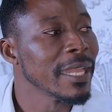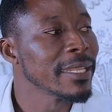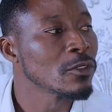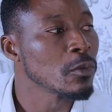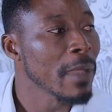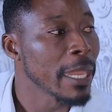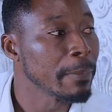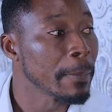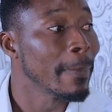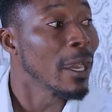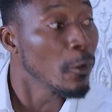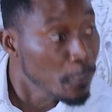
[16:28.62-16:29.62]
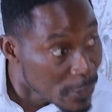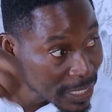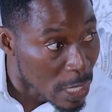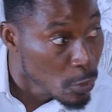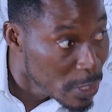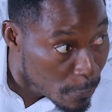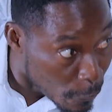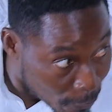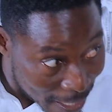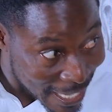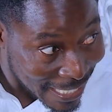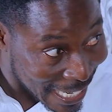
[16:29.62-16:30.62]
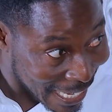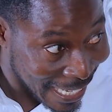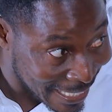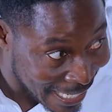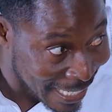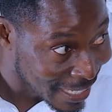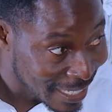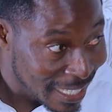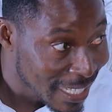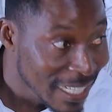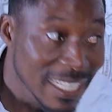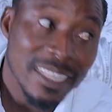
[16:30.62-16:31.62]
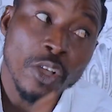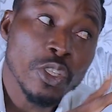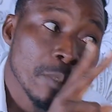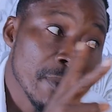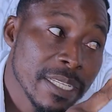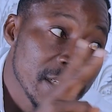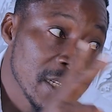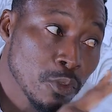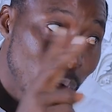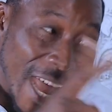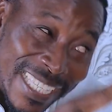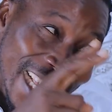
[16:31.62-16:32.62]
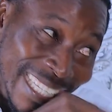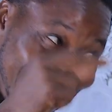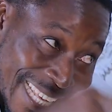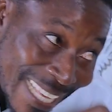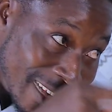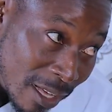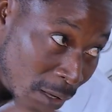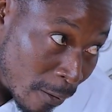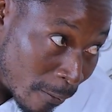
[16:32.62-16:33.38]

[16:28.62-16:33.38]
and the 2 months. But if she only 50 Ghana, and then now to me did it twice a day.